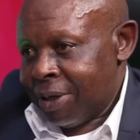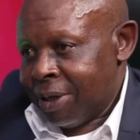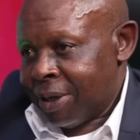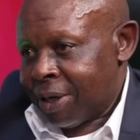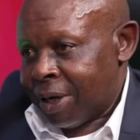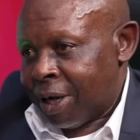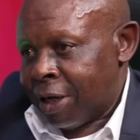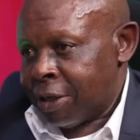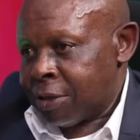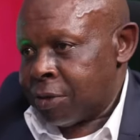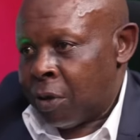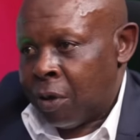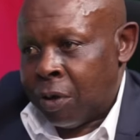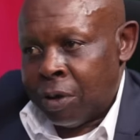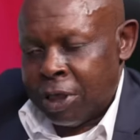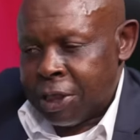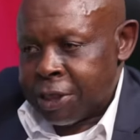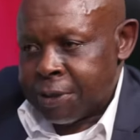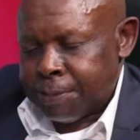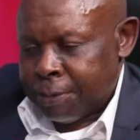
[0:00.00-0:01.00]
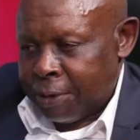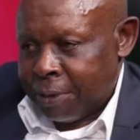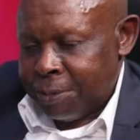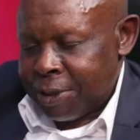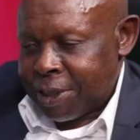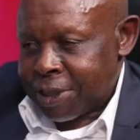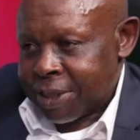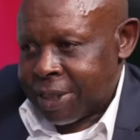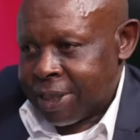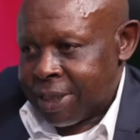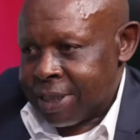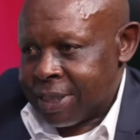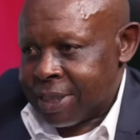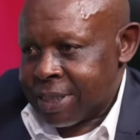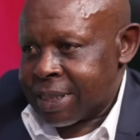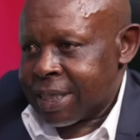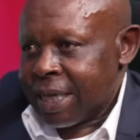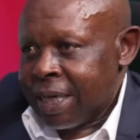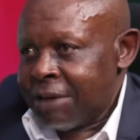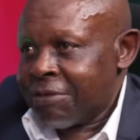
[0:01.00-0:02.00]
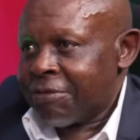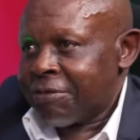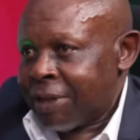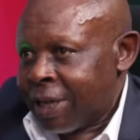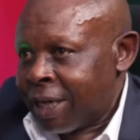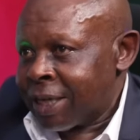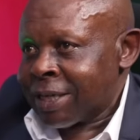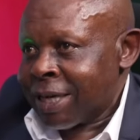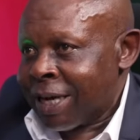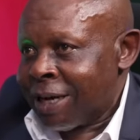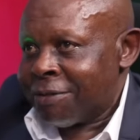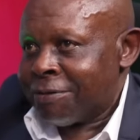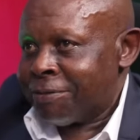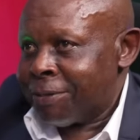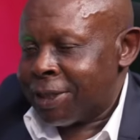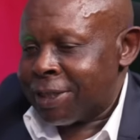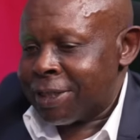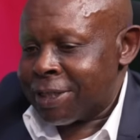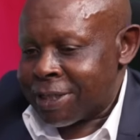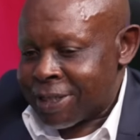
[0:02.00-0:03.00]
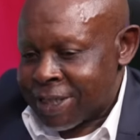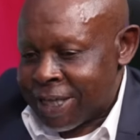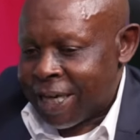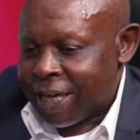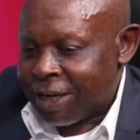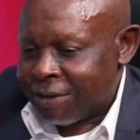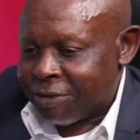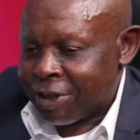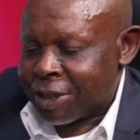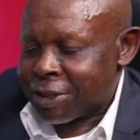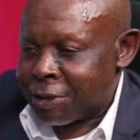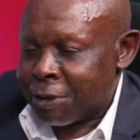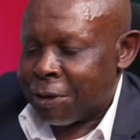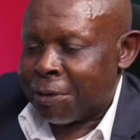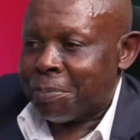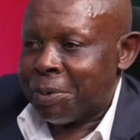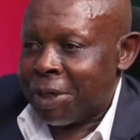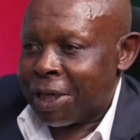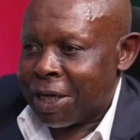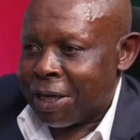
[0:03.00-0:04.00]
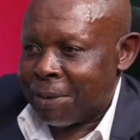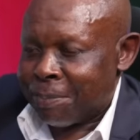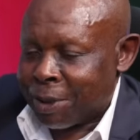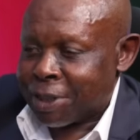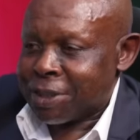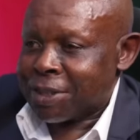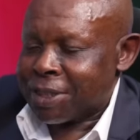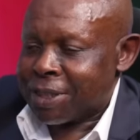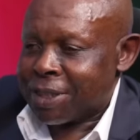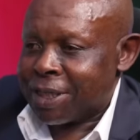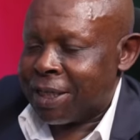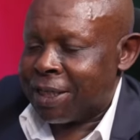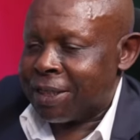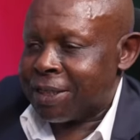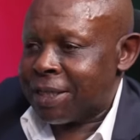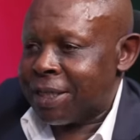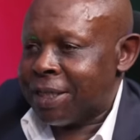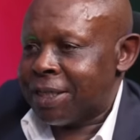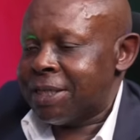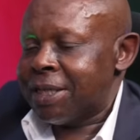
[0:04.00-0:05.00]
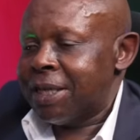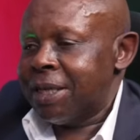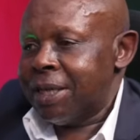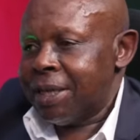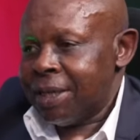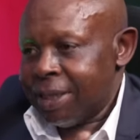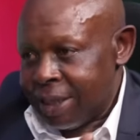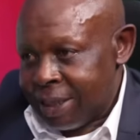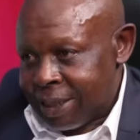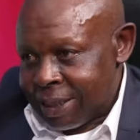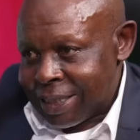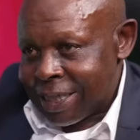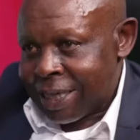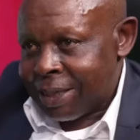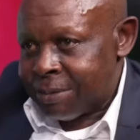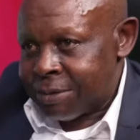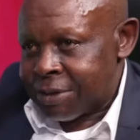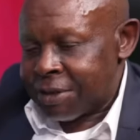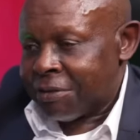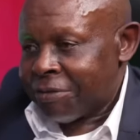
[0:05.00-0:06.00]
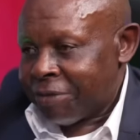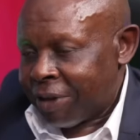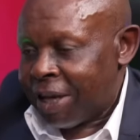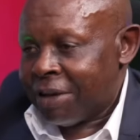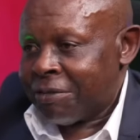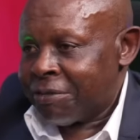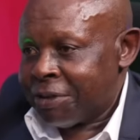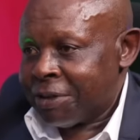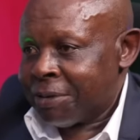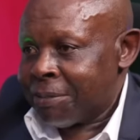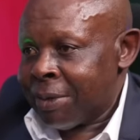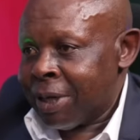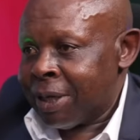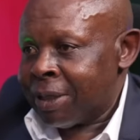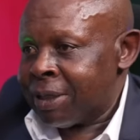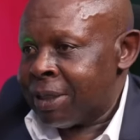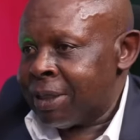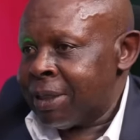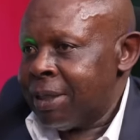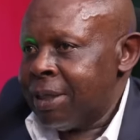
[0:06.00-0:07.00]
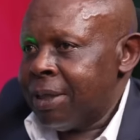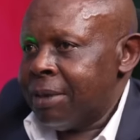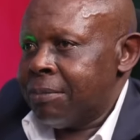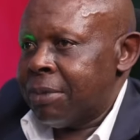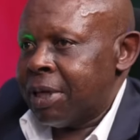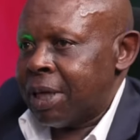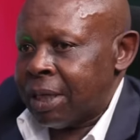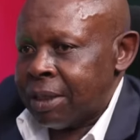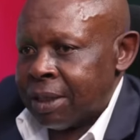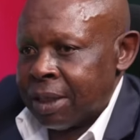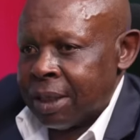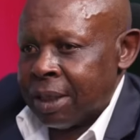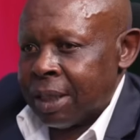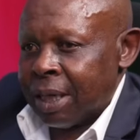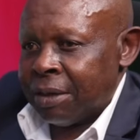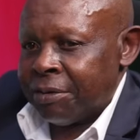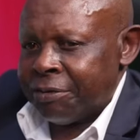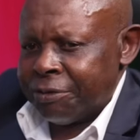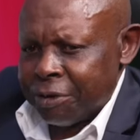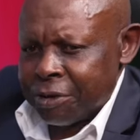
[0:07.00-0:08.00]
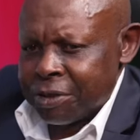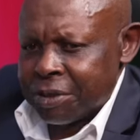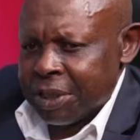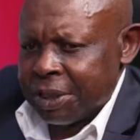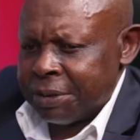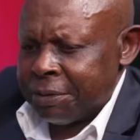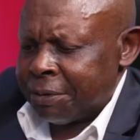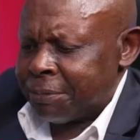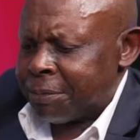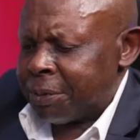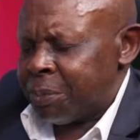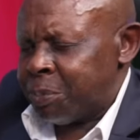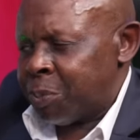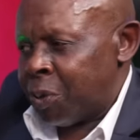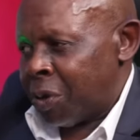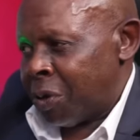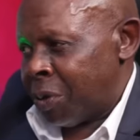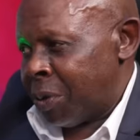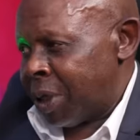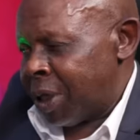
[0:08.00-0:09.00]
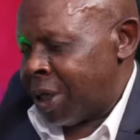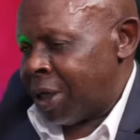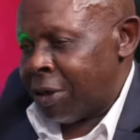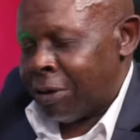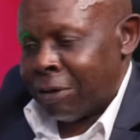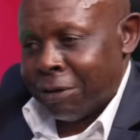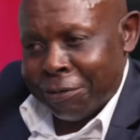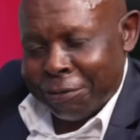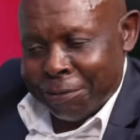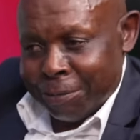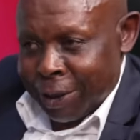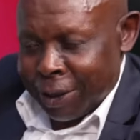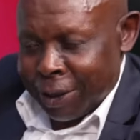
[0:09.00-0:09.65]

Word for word: right, all its promises if that government itself has not been capacitated in terms of having money. But I think, unfortunately, we've been borrowing a lot of